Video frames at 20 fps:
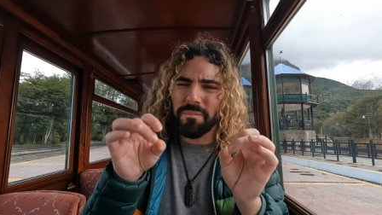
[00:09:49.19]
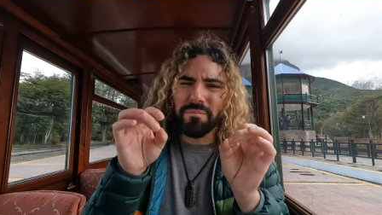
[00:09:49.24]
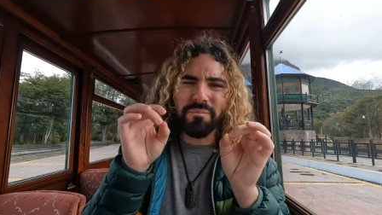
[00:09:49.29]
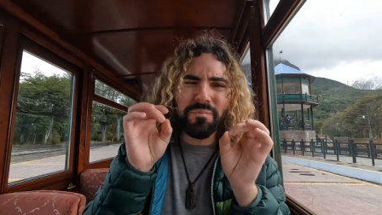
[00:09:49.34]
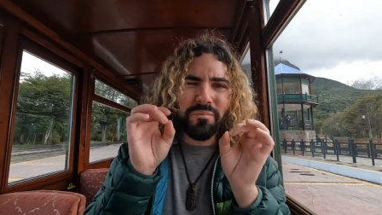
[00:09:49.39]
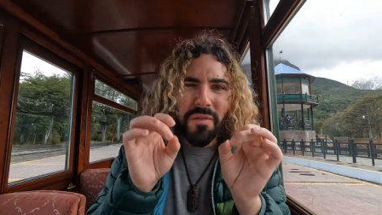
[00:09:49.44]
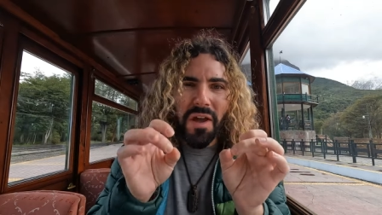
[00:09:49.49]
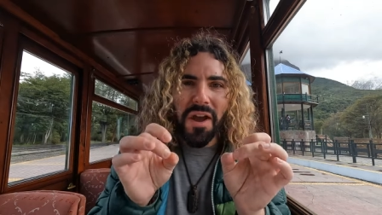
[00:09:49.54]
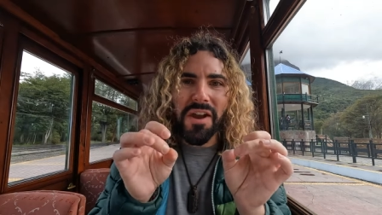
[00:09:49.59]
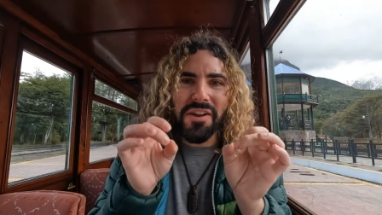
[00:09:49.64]

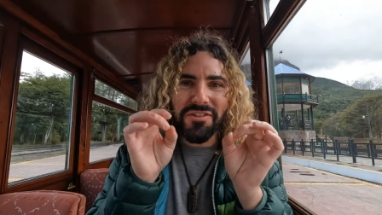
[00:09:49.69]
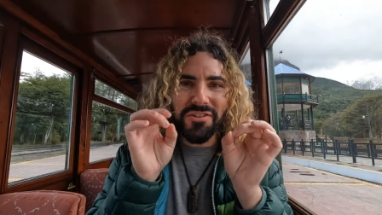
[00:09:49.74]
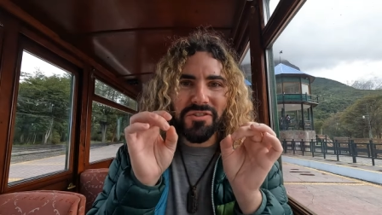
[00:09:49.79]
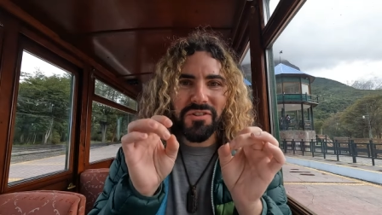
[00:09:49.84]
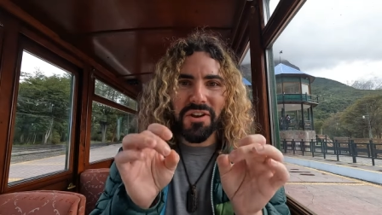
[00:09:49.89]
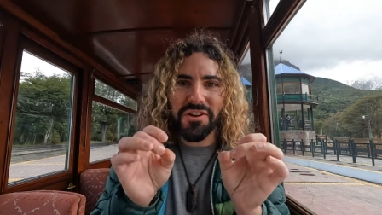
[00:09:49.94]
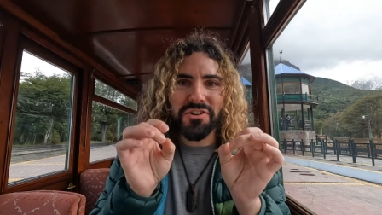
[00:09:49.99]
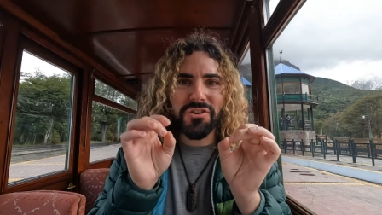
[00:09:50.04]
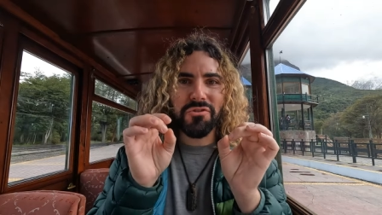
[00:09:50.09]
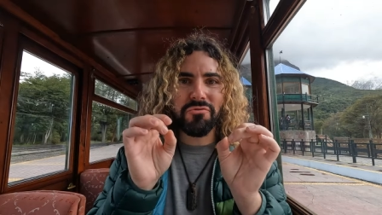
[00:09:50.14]
nice,
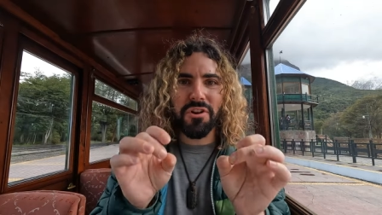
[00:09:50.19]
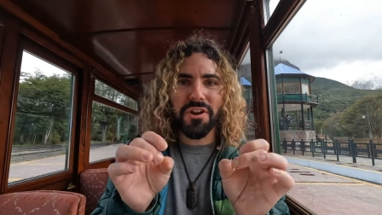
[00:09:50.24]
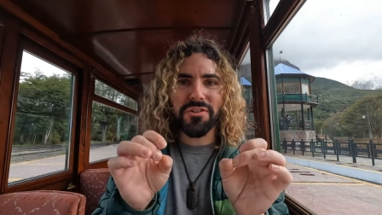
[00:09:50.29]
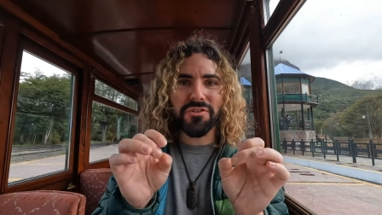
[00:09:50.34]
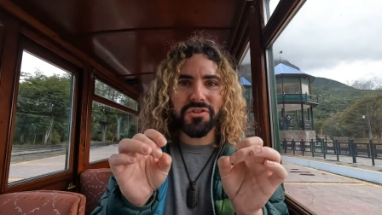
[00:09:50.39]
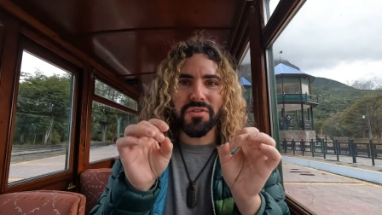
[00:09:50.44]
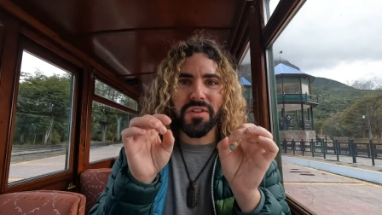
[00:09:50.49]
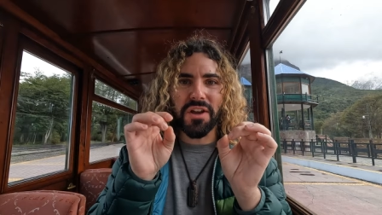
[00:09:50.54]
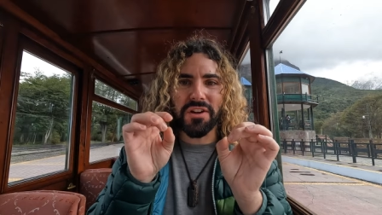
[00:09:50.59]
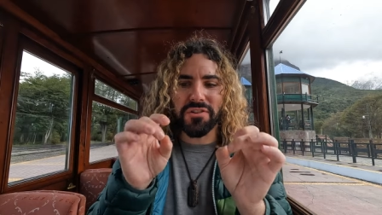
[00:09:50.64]
nice
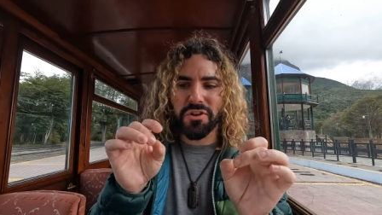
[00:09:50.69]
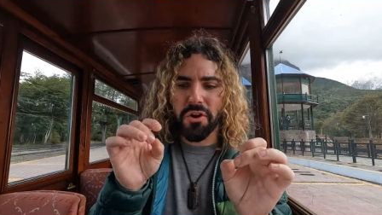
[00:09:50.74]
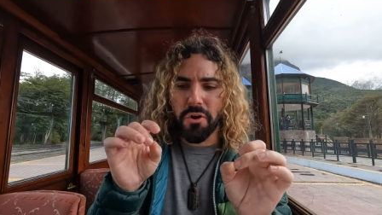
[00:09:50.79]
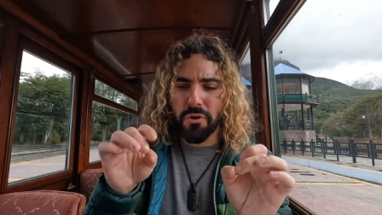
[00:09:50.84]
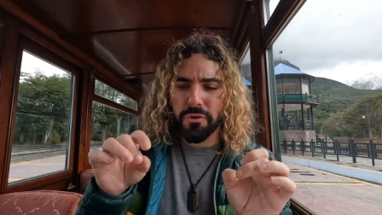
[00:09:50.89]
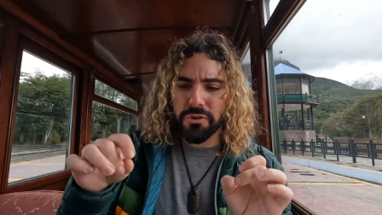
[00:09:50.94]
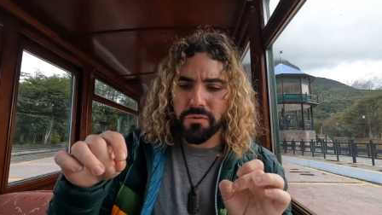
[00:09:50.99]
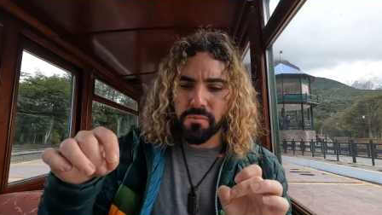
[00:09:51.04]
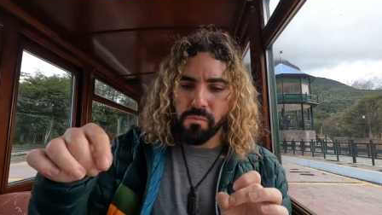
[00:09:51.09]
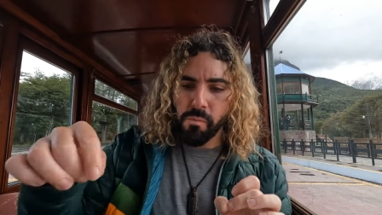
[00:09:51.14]
crunch on that
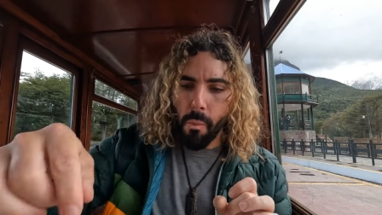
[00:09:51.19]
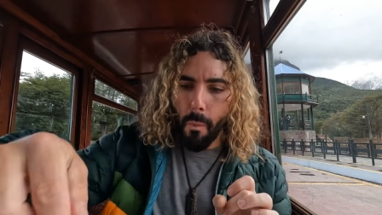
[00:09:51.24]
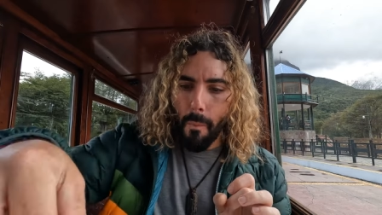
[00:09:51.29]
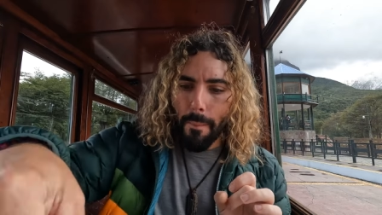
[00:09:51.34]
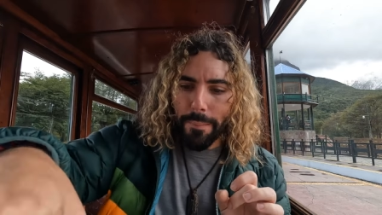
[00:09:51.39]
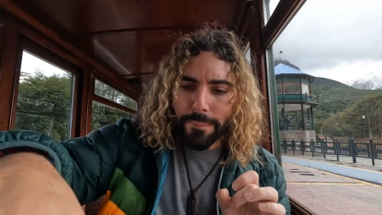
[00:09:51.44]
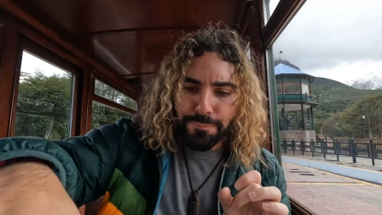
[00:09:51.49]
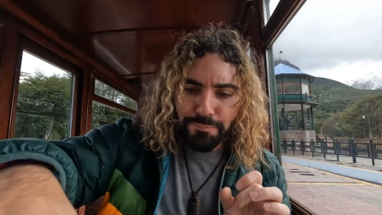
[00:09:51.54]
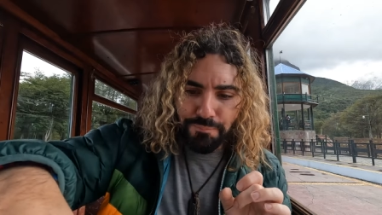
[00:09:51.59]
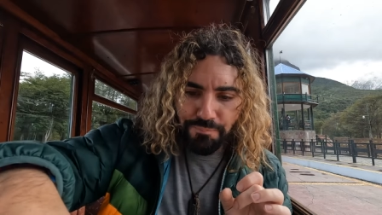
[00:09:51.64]
toast.
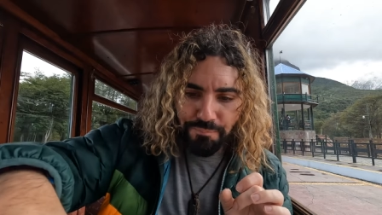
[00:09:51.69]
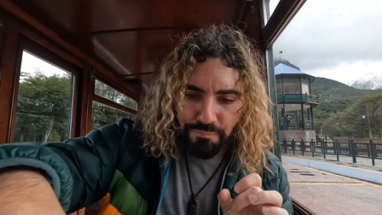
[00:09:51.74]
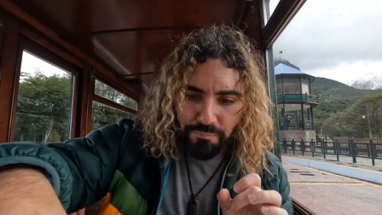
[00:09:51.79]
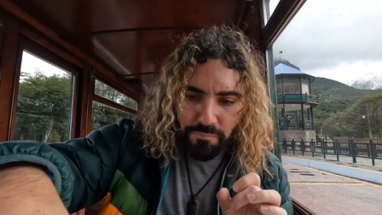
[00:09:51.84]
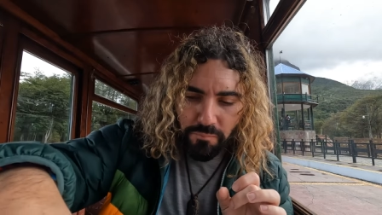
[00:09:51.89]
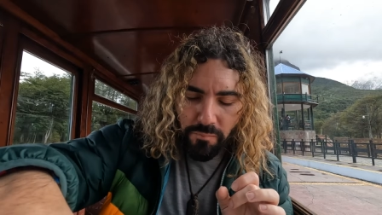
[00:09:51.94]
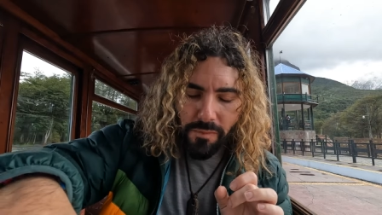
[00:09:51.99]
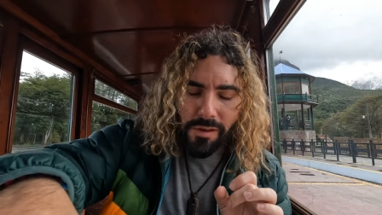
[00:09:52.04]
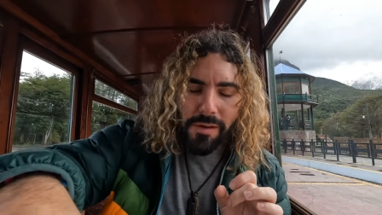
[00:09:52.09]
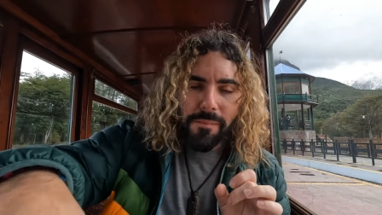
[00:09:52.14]

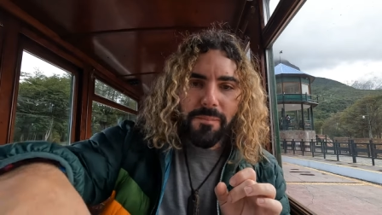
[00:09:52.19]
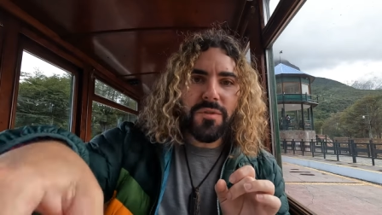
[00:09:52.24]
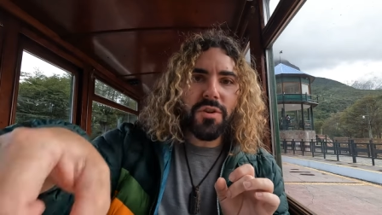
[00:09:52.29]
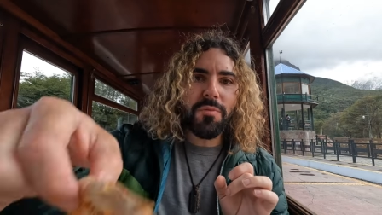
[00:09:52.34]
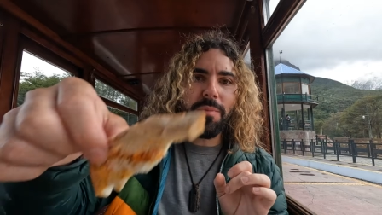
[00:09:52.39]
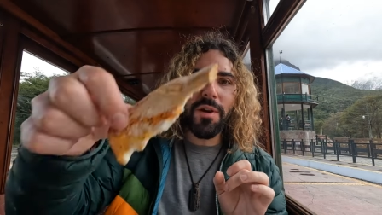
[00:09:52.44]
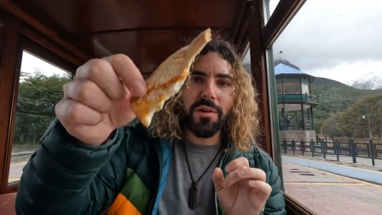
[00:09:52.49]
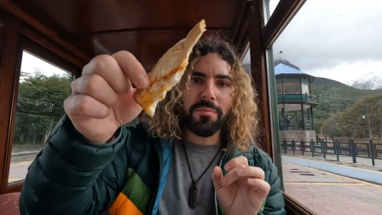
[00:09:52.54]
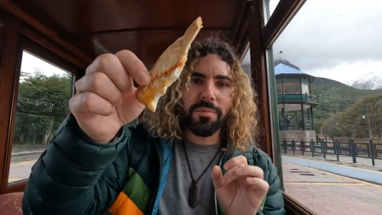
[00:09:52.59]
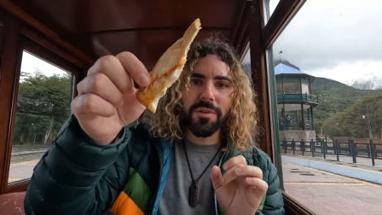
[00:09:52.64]

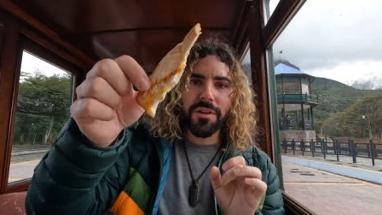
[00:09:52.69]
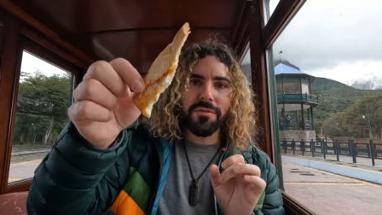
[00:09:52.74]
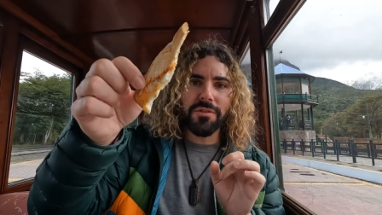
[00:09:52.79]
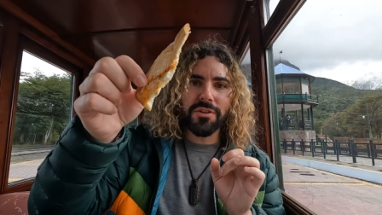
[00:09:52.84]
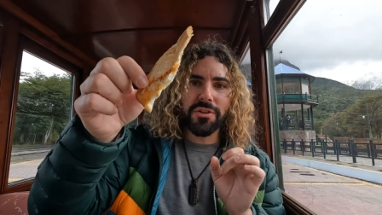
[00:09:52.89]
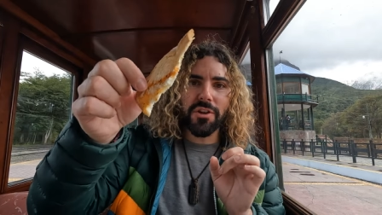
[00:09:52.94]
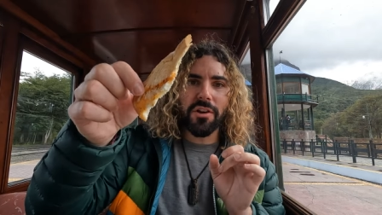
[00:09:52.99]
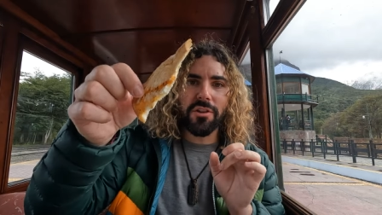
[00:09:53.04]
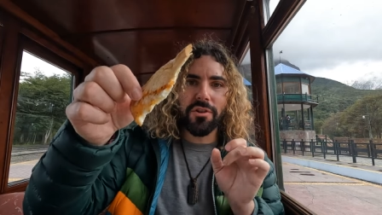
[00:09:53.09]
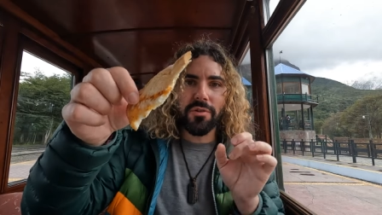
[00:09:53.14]
You better believe
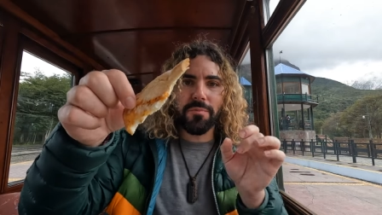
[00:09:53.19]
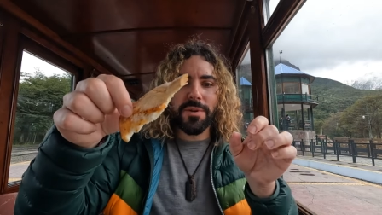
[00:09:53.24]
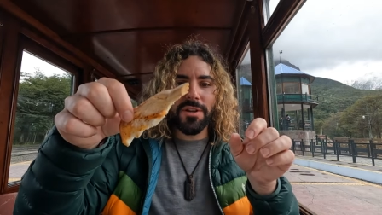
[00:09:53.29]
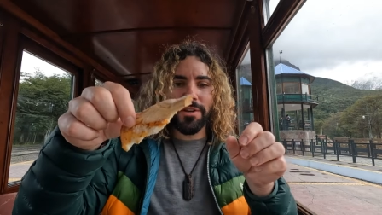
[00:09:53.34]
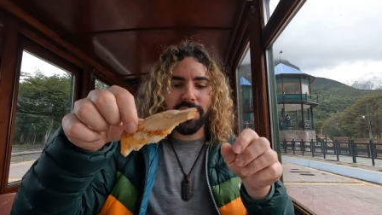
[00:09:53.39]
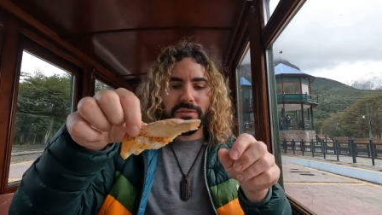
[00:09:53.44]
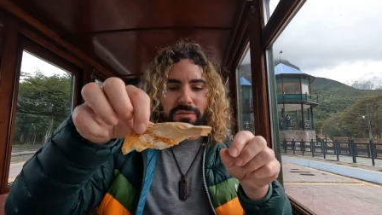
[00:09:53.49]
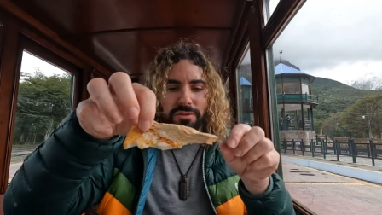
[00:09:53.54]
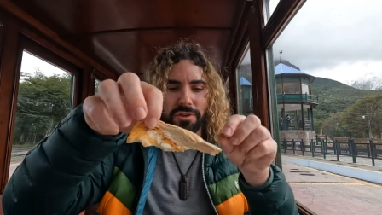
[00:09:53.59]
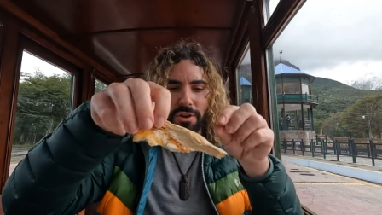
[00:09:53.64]
this other
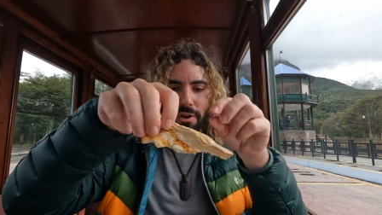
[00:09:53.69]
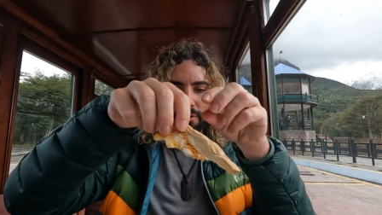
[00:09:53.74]
piece of